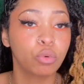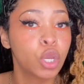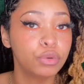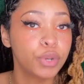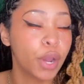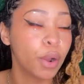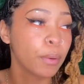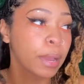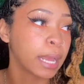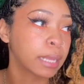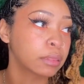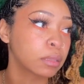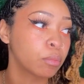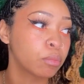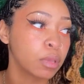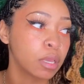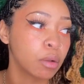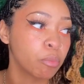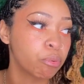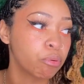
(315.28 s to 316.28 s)
You don't have to
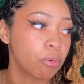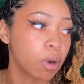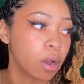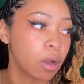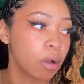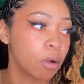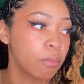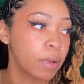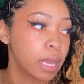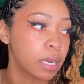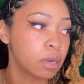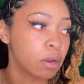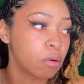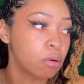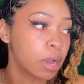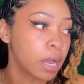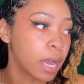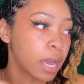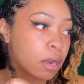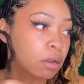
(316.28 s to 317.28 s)
be a pro at
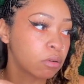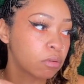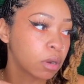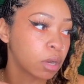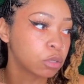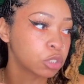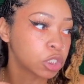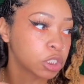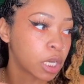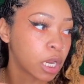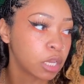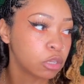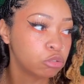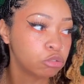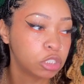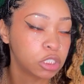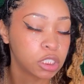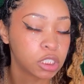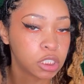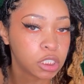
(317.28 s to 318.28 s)
knowing how to crochet.
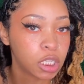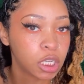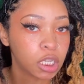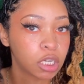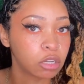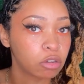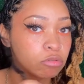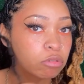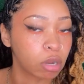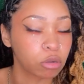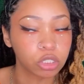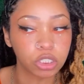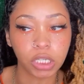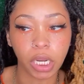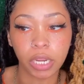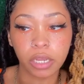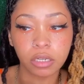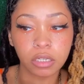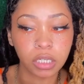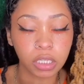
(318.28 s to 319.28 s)
You just stick the
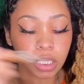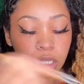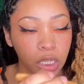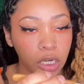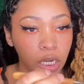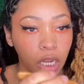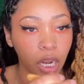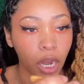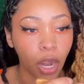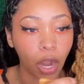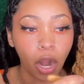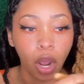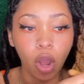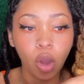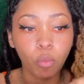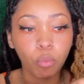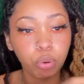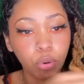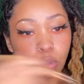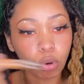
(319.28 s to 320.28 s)
crochet hook in there,
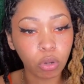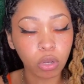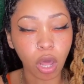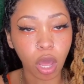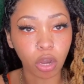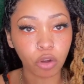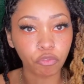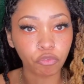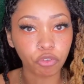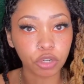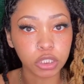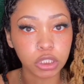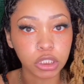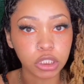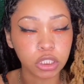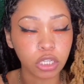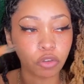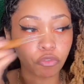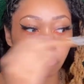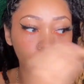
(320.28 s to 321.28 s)
pull all the frizzy
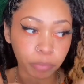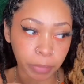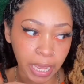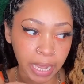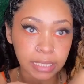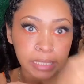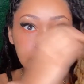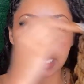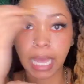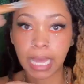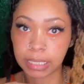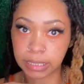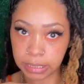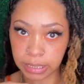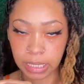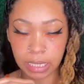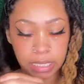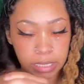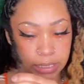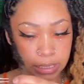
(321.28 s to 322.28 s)
stuff from that side
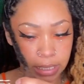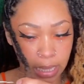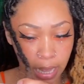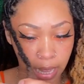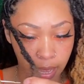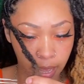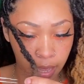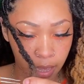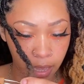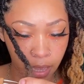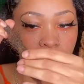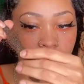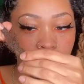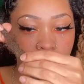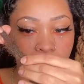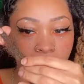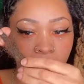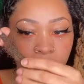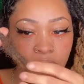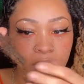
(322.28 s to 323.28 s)
to this side.
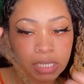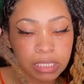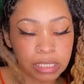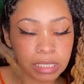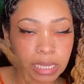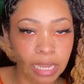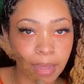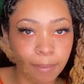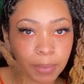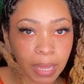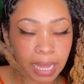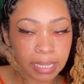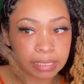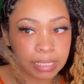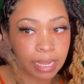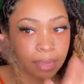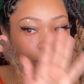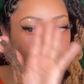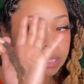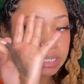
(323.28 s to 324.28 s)
Obviously, I'm not
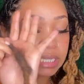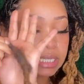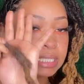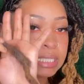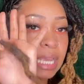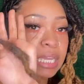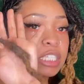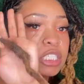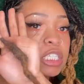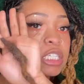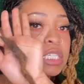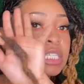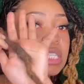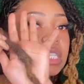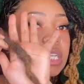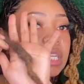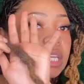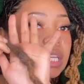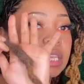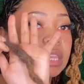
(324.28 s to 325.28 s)
done, but this section is
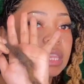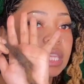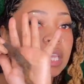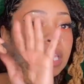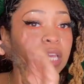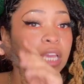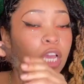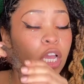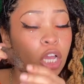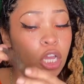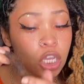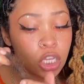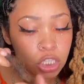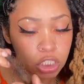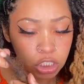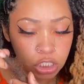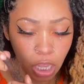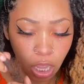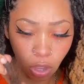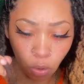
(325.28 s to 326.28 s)
looking thick.
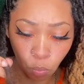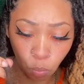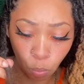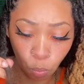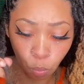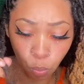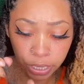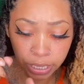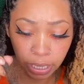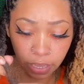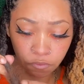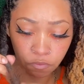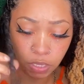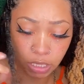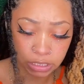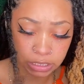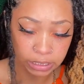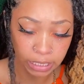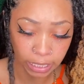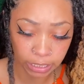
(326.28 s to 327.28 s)
So if
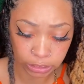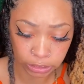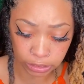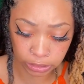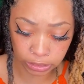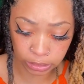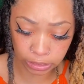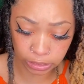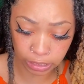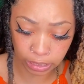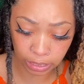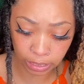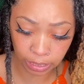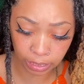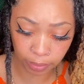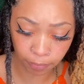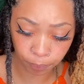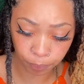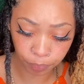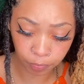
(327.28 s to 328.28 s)
your sections is
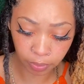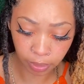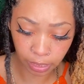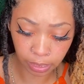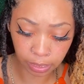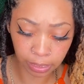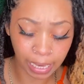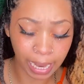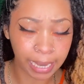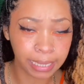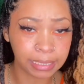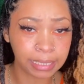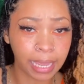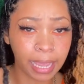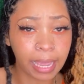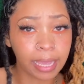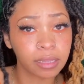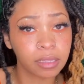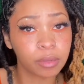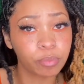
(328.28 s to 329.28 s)
looking like
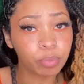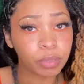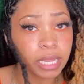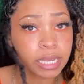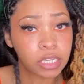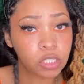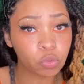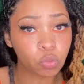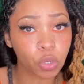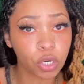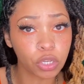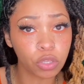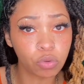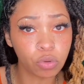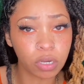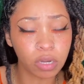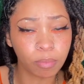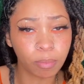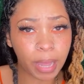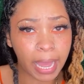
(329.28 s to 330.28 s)
that, the place where
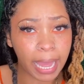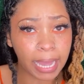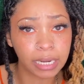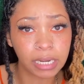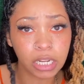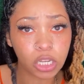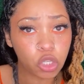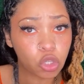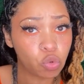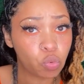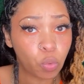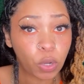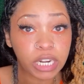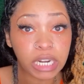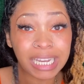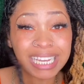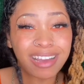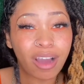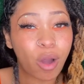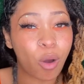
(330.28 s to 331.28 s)
you combined it, you
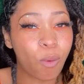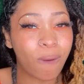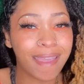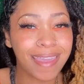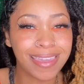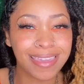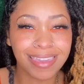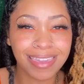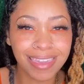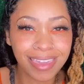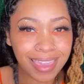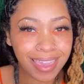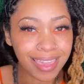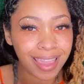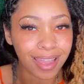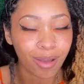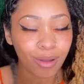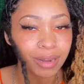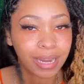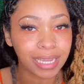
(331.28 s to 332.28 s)
want to go
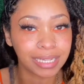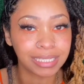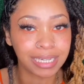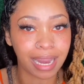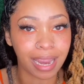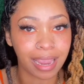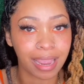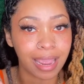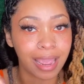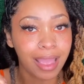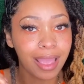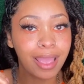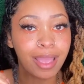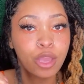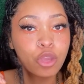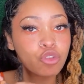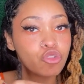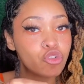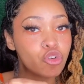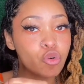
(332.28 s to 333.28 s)
in on that jank.
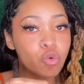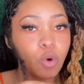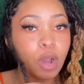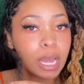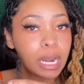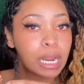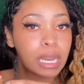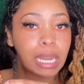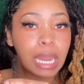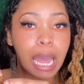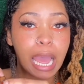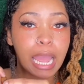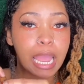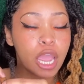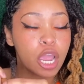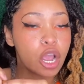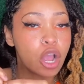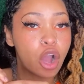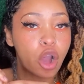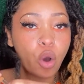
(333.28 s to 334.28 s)
You want to
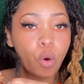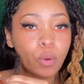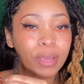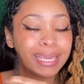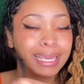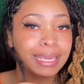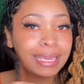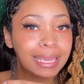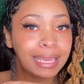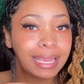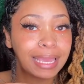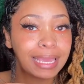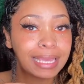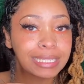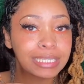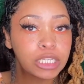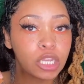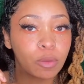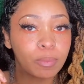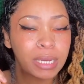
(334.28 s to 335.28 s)
like go in
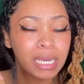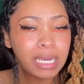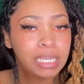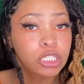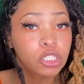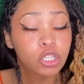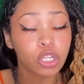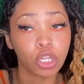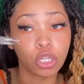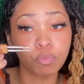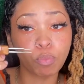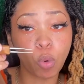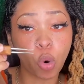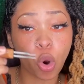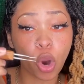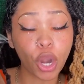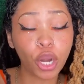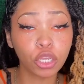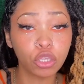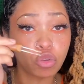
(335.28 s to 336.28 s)
until, because the
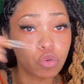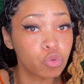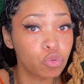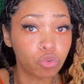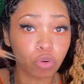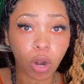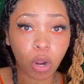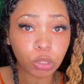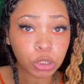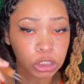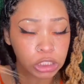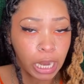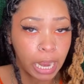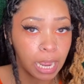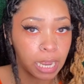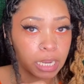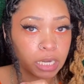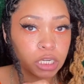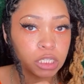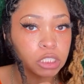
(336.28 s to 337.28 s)
more you
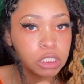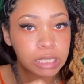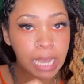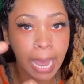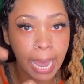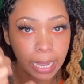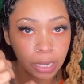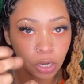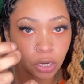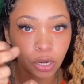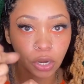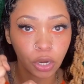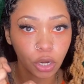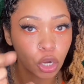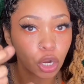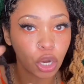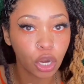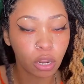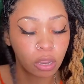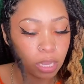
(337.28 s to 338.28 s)
crochet, the
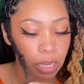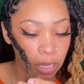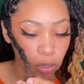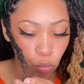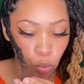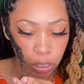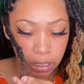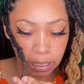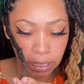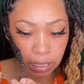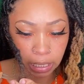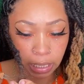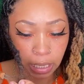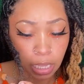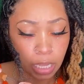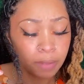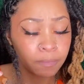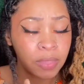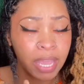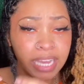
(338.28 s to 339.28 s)
tighter it will get.
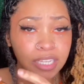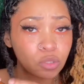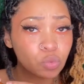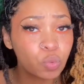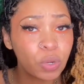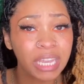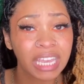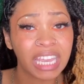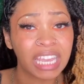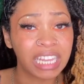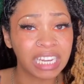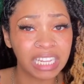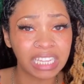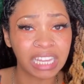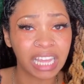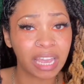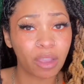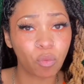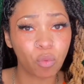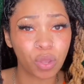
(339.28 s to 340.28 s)
That's with
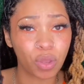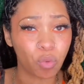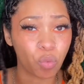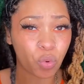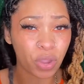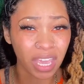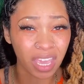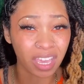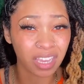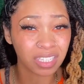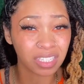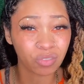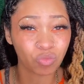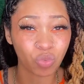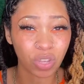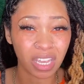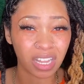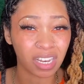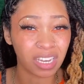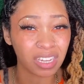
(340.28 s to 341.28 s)
anything, with wicks,
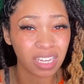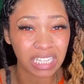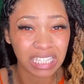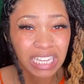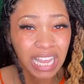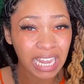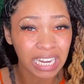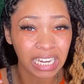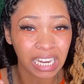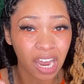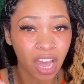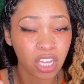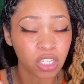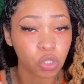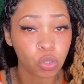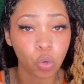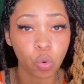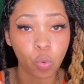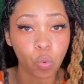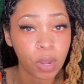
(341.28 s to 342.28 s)
with little tiny locks,
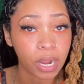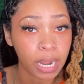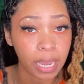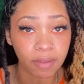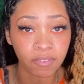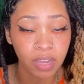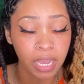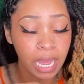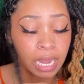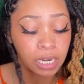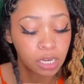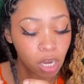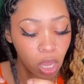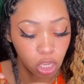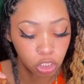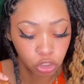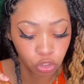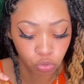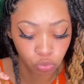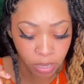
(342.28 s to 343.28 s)
whatever kind of
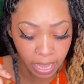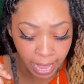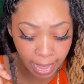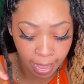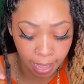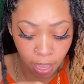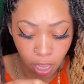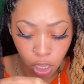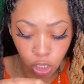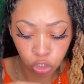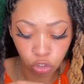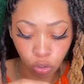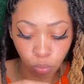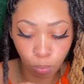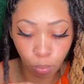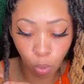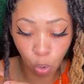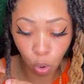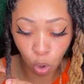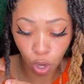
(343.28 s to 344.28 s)
locks you got. The
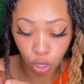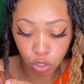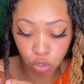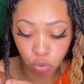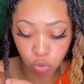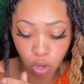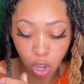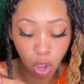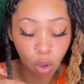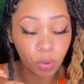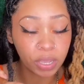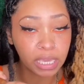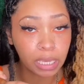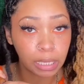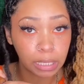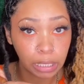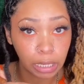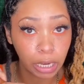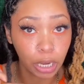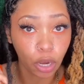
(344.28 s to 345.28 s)
more you go
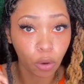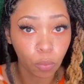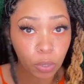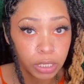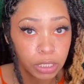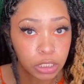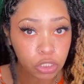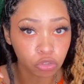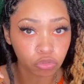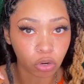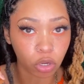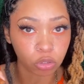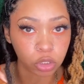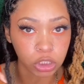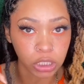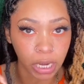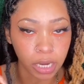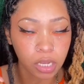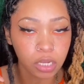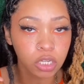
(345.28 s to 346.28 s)
in there with this
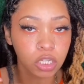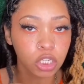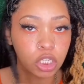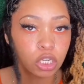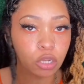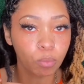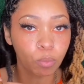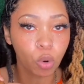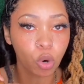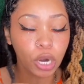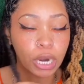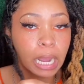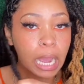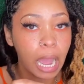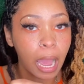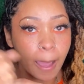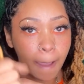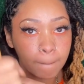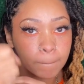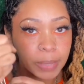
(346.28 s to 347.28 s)
crochet hook, the more
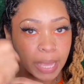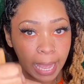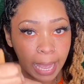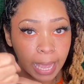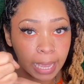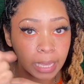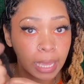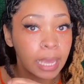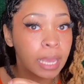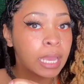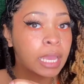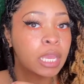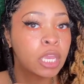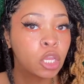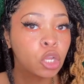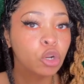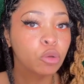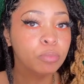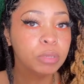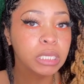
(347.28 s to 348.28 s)
compact
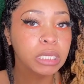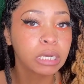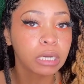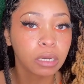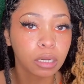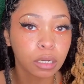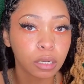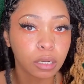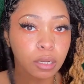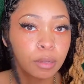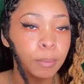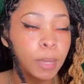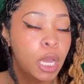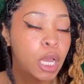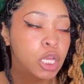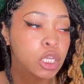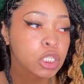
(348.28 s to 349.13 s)
it'll become.